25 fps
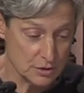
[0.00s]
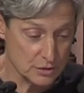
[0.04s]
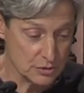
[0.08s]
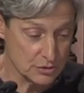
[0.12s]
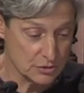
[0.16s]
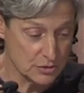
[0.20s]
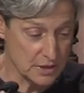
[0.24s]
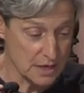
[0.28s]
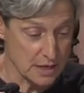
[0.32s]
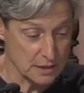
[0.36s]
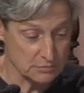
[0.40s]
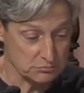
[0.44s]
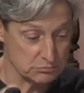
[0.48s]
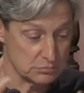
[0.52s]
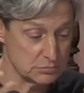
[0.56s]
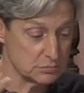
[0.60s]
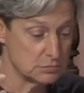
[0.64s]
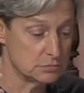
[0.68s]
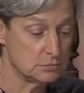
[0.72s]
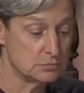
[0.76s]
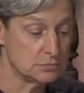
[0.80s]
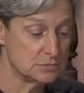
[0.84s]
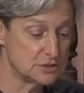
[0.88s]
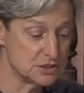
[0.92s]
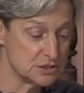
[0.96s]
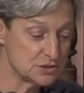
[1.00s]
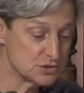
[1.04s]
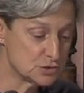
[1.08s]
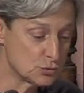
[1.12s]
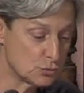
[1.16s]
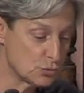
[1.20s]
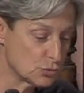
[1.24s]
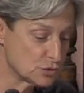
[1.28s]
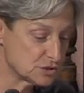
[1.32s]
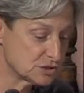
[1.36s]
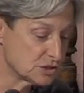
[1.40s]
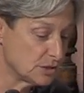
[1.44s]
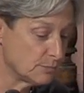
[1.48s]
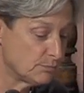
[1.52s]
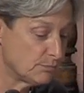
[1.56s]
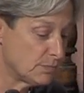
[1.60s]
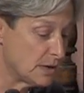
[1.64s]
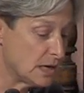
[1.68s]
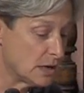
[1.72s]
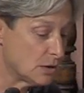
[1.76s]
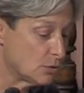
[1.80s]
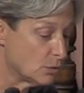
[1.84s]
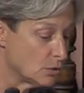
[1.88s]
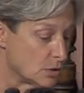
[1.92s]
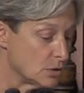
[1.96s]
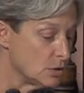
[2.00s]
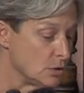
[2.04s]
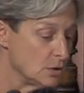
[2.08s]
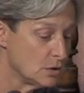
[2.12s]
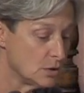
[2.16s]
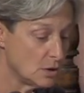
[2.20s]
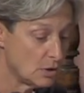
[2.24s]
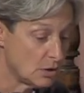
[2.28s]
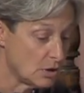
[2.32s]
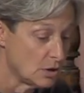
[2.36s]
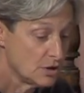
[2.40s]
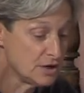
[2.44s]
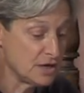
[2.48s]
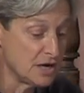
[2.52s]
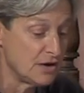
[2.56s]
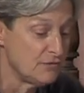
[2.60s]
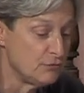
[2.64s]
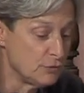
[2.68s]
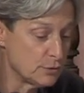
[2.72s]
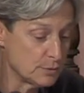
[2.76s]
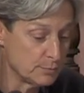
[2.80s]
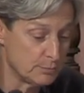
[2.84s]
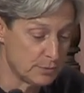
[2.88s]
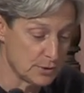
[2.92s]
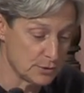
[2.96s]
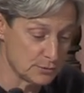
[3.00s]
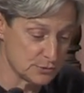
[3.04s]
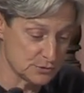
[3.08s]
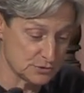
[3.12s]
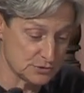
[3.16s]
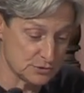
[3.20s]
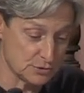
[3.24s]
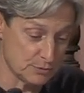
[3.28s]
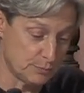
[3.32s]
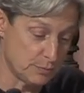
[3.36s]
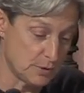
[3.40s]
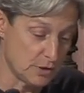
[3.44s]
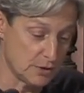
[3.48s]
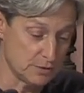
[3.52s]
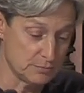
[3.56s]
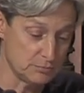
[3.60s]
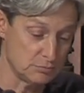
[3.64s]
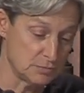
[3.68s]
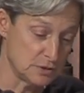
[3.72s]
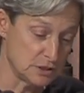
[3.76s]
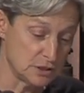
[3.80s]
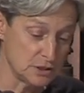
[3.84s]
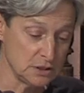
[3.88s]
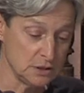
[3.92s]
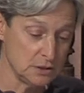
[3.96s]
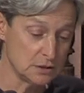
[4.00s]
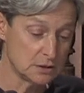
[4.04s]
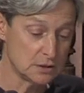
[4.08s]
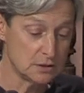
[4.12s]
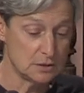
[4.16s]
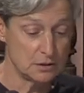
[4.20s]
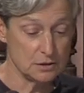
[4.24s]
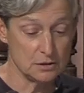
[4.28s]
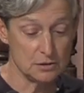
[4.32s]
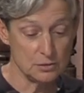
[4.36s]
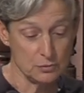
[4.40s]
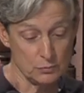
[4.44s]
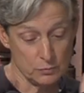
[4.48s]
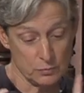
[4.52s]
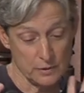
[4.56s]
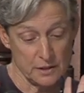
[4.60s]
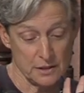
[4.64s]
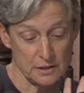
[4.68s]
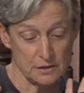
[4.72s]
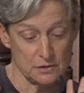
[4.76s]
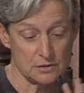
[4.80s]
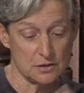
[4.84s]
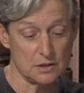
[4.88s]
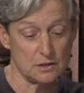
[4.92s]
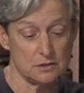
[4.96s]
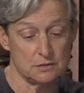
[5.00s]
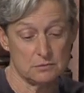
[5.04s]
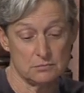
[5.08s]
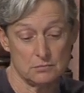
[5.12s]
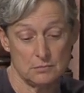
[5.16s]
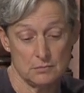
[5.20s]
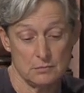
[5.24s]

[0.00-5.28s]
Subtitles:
that discourse and power are never imposed upon me in a way that